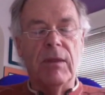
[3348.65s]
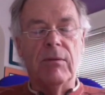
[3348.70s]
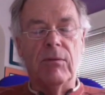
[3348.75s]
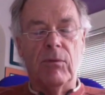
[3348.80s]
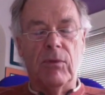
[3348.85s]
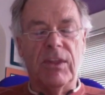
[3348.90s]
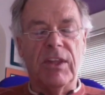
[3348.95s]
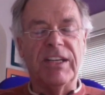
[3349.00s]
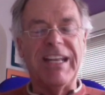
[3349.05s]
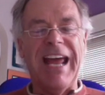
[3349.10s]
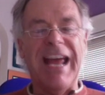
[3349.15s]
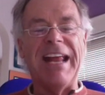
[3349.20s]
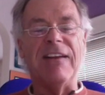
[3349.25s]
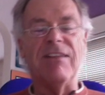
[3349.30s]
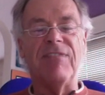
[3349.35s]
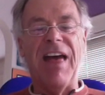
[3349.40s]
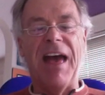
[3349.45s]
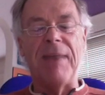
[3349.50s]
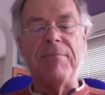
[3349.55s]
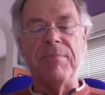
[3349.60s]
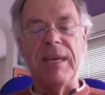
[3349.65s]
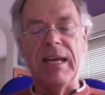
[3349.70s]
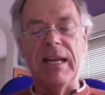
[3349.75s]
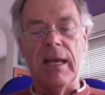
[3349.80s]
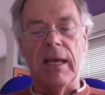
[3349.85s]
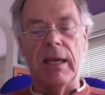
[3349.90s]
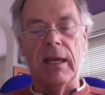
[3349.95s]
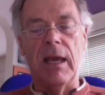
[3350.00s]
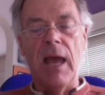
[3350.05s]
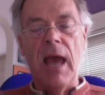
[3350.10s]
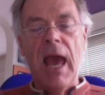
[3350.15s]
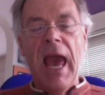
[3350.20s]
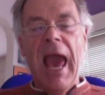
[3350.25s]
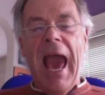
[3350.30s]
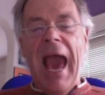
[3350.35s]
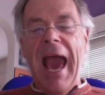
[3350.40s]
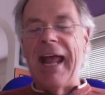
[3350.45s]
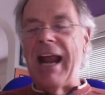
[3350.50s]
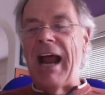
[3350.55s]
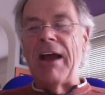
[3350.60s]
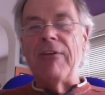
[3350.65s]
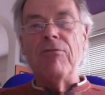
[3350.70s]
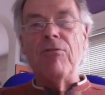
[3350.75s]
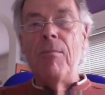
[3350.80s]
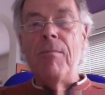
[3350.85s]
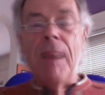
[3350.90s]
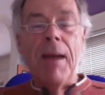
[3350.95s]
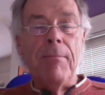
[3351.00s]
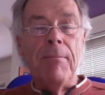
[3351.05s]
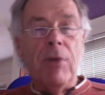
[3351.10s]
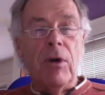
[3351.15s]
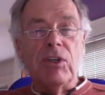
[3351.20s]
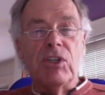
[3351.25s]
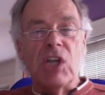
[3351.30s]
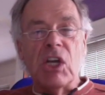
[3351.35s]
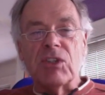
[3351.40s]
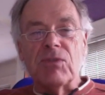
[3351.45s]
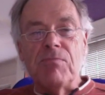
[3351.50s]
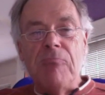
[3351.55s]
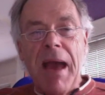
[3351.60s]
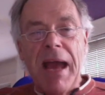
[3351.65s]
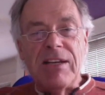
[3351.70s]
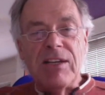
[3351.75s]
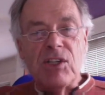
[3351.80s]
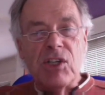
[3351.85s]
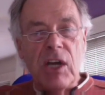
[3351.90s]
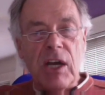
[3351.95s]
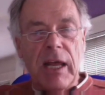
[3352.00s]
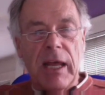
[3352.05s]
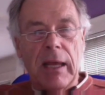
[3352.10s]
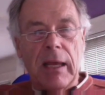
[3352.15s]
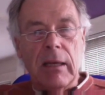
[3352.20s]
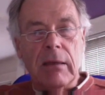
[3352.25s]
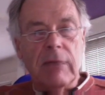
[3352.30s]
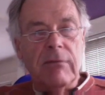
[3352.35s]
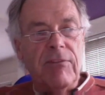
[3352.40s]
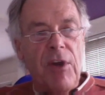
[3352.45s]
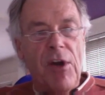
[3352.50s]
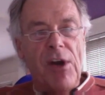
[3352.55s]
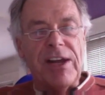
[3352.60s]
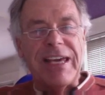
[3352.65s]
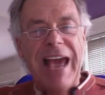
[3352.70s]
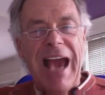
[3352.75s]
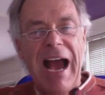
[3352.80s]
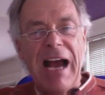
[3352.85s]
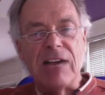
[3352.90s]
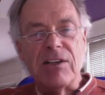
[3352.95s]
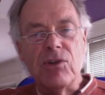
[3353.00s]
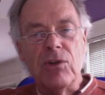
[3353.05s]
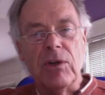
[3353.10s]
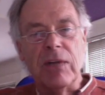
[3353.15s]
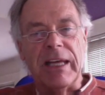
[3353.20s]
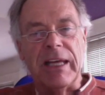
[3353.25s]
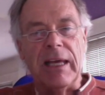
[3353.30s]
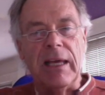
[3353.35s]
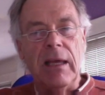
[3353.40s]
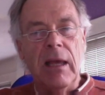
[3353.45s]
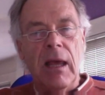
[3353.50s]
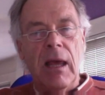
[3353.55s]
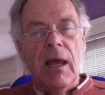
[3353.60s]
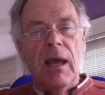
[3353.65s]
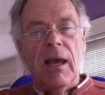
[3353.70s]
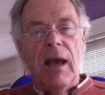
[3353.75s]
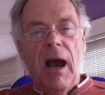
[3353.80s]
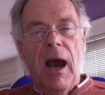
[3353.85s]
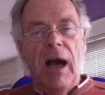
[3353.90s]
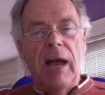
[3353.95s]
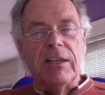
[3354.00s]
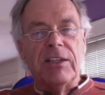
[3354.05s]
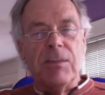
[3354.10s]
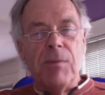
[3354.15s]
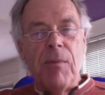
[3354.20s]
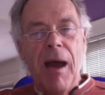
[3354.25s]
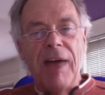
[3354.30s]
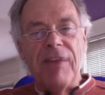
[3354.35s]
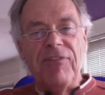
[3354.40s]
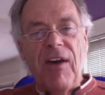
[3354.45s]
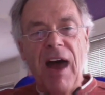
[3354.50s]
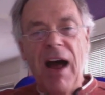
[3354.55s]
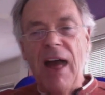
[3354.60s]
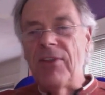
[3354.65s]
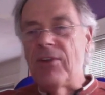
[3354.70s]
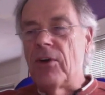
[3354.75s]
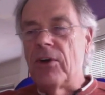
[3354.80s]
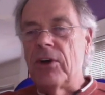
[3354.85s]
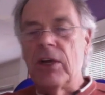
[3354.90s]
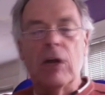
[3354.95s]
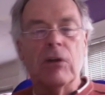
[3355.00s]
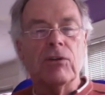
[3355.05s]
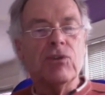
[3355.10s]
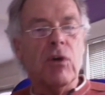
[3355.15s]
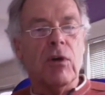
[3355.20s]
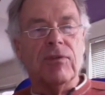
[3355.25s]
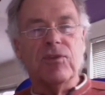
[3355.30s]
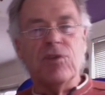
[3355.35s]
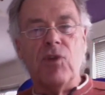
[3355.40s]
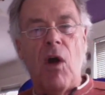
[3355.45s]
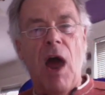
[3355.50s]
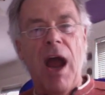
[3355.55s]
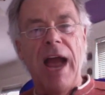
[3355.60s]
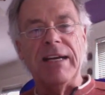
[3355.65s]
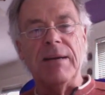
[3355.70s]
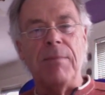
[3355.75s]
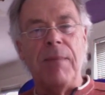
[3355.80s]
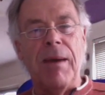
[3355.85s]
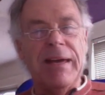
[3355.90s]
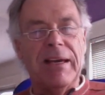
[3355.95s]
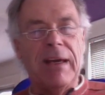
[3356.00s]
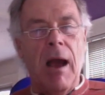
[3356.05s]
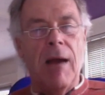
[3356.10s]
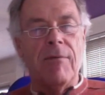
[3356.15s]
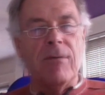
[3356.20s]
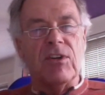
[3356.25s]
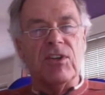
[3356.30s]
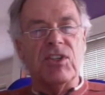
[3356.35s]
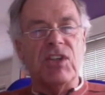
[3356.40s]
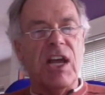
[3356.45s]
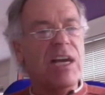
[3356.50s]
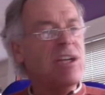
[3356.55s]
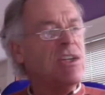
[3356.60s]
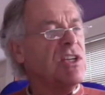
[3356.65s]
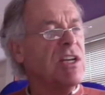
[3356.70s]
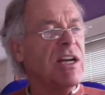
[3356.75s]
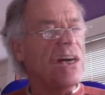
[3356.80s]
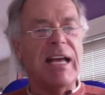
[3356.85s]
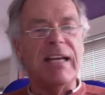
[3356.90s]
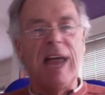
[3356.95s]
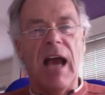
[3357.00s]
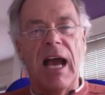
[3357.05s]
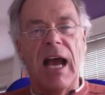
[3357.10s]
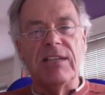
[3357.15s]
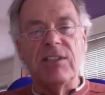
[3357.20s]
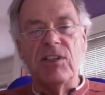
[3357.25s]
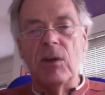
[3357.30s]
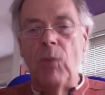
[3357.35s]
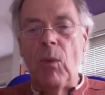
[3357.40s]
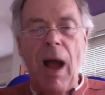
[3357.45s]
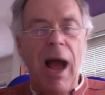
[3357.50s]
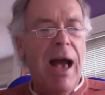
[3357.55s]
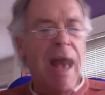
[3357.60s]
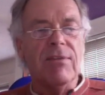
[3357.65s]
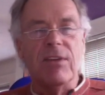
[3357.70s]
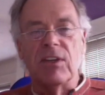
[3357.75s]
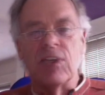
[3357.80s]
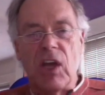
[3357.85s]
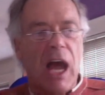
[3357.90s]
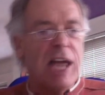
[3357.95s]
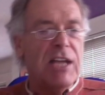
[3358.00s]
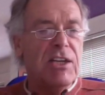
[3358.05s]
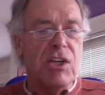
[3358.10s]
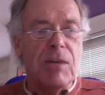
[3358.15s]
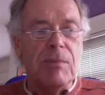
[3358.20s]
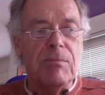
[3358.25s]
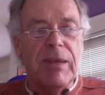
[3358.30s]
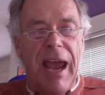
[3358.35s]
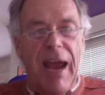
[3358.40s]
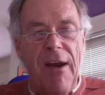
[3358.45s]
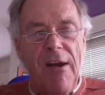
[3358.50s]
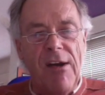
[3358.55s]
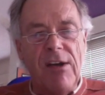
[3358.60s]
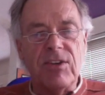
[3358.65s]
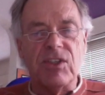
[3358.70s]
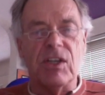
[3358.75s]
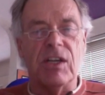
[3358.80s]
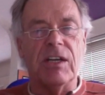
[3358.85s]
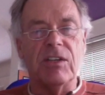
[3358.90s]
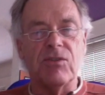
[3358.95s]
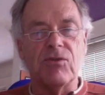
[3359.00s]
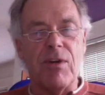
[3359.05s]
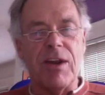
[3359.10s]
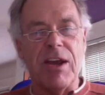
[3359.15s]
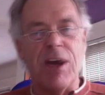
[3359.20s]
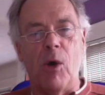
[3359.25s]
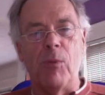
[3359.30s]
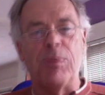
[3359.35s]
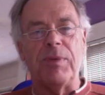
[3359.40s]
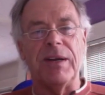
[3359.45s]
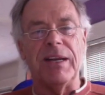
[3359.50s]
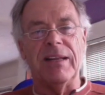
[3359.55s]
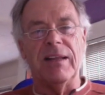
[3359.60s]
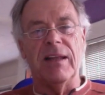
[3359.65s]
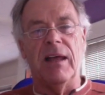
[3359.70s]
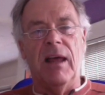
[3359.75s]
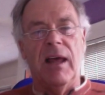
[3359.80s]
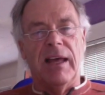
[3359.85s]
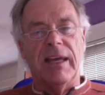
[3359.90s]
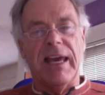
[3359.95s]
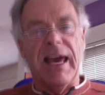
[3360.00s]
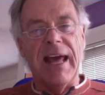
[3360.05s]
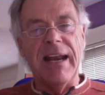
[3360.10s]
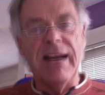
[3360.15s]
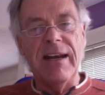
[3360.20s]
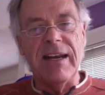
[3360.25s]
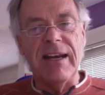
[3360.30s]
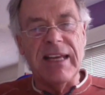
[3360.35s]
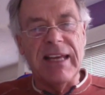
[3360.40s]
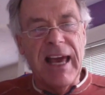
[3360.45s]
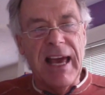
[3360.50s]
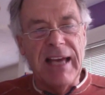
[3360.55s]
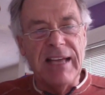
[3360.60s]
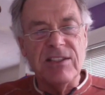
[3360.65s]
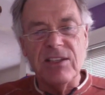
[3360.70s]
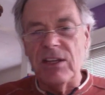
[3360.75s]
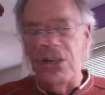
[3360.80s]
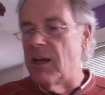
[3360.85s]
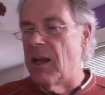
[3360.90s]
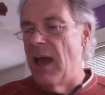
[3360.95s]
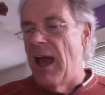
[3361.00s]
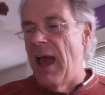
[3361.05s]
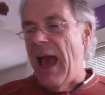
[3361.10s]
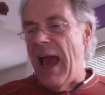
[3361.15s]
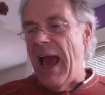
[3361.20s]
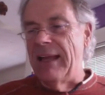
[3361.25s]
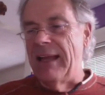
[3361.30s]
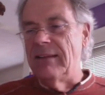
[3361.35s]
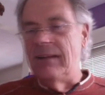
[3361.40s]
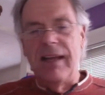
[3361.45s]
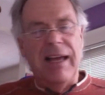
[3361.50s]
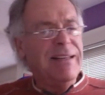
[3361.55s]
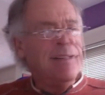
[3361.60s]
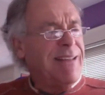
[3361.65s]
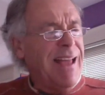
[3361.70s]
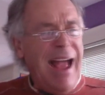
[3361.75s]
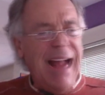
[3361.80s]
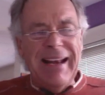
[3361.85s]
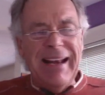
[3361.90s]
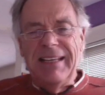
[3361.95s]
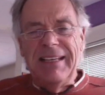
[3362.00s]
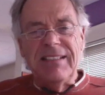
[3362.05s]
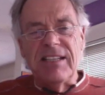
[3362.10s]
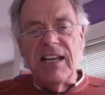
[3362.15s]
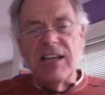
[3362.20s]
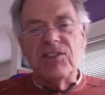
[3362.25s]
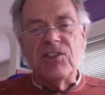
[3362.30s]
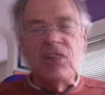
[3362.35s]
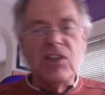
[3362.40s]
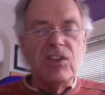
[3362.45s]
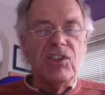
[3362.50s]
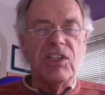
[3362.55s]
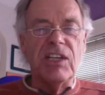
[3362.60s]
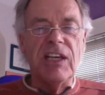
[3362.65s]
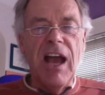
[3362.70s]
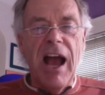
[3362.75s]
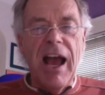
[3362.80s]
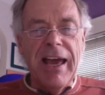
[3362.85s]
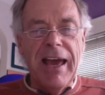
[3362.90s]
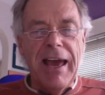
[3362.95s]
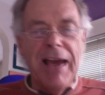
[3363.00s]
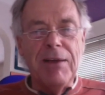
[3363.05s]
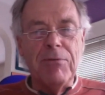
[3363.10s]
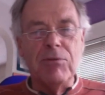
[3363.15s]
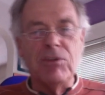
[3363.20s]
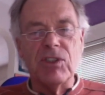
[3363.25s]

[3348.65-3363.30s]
the date of that meeting. And I remember just mentioning very casually to my father, sort of trying to make conversation. I said, wow, this guy Jim Garrison is reopening the Kennedy case. And Dad, he says the CIA was